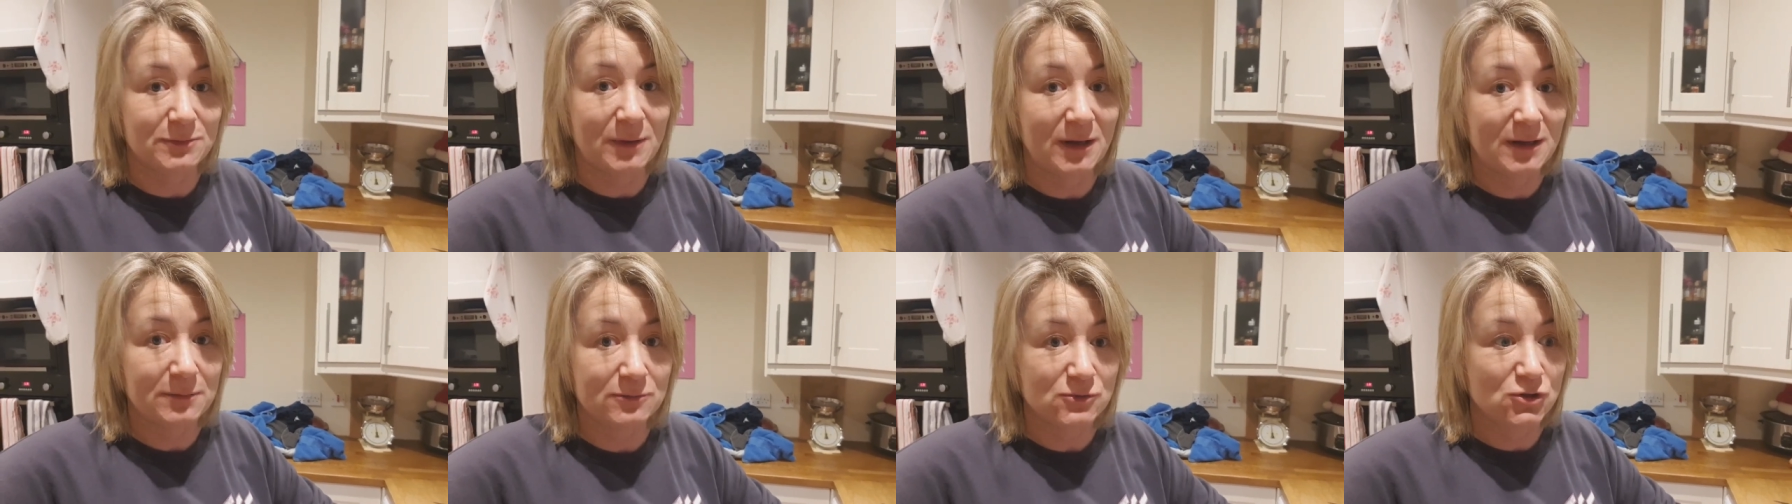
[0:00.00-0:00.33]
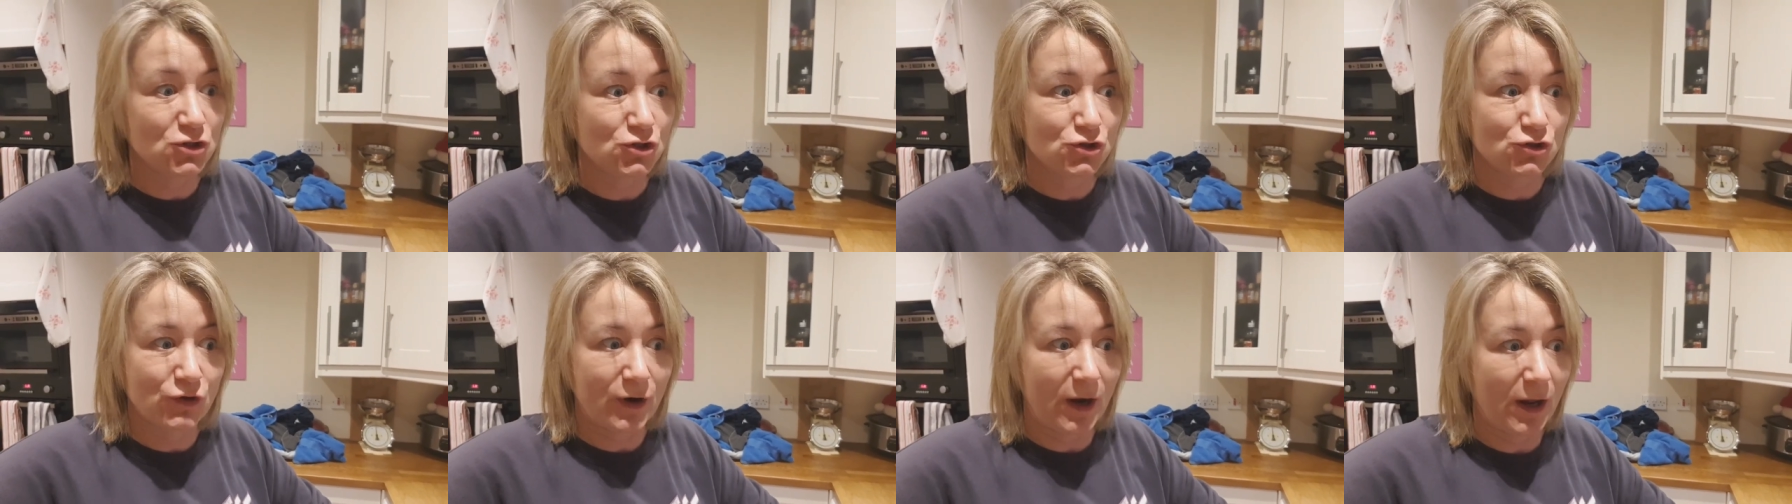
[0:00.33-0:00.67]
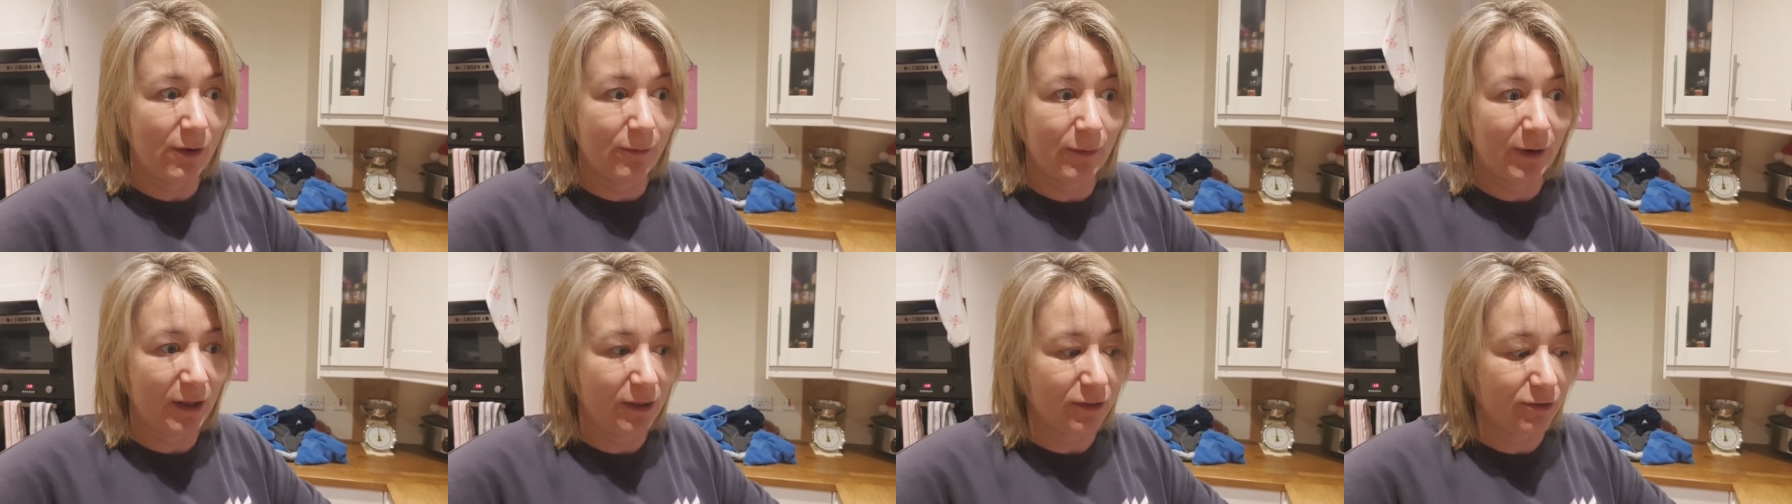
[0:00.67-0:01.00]
made him straight
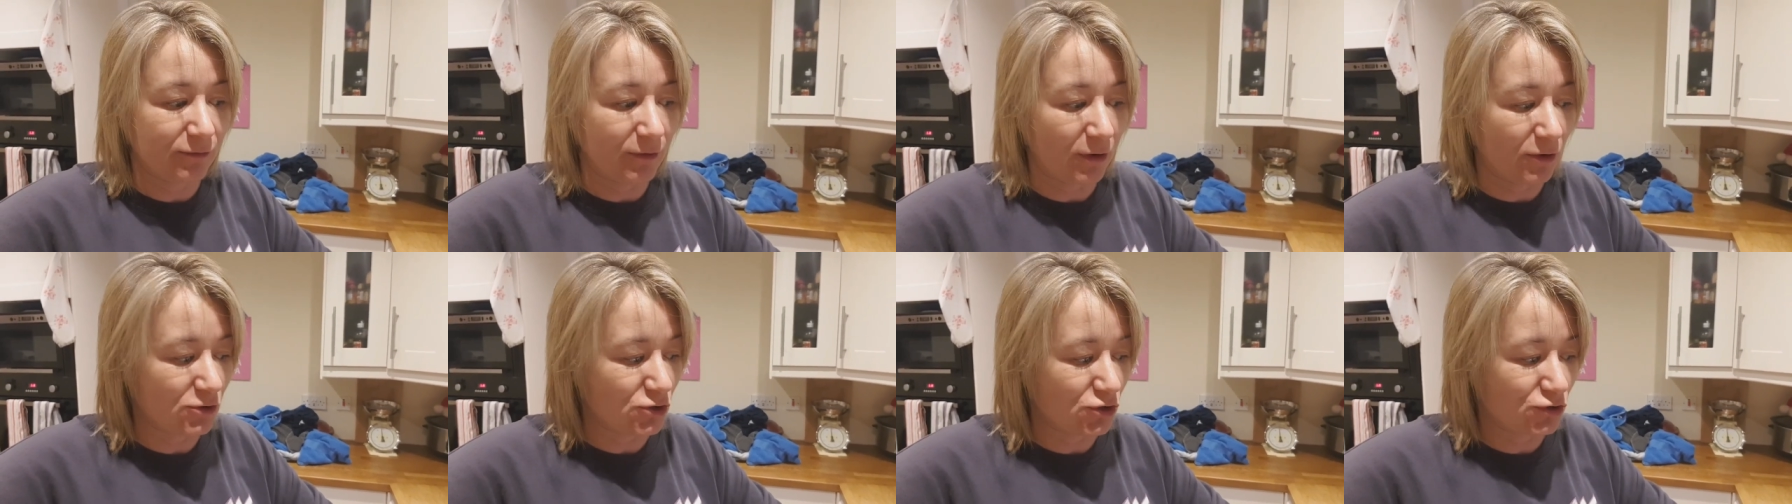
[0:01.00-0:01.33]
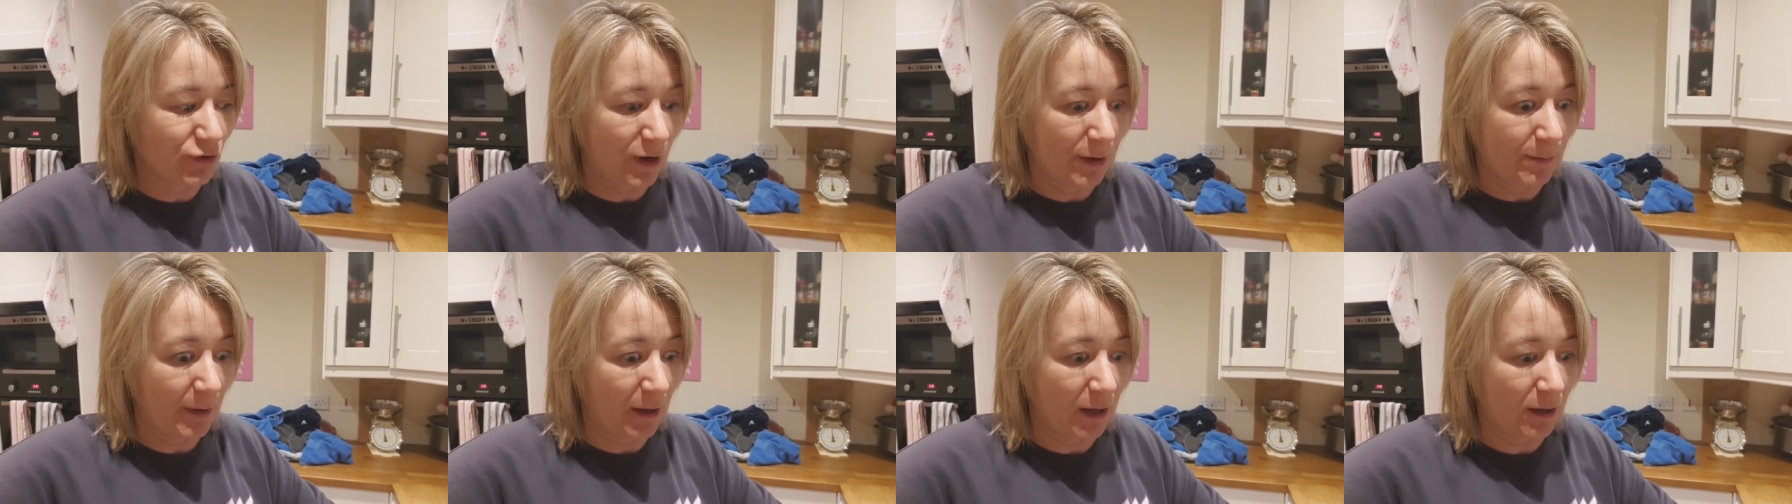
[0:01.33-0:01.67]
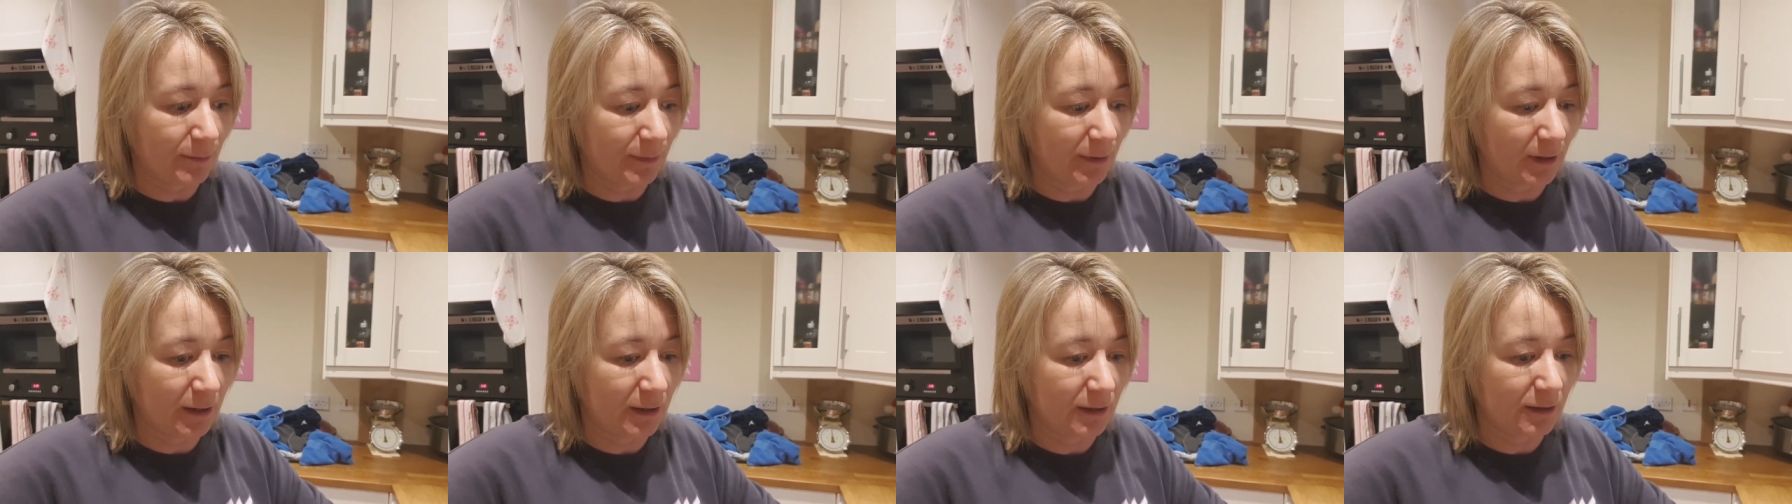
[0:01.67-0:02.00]
away throw straight back
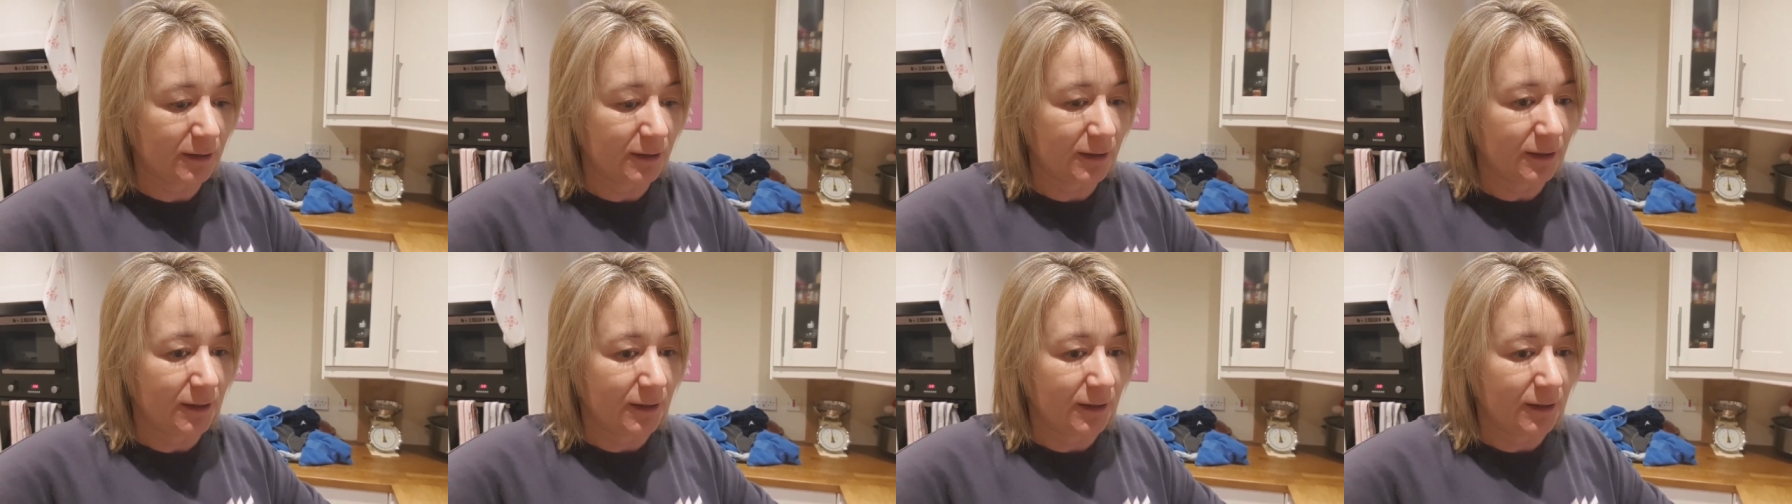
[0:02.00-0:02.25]
up again.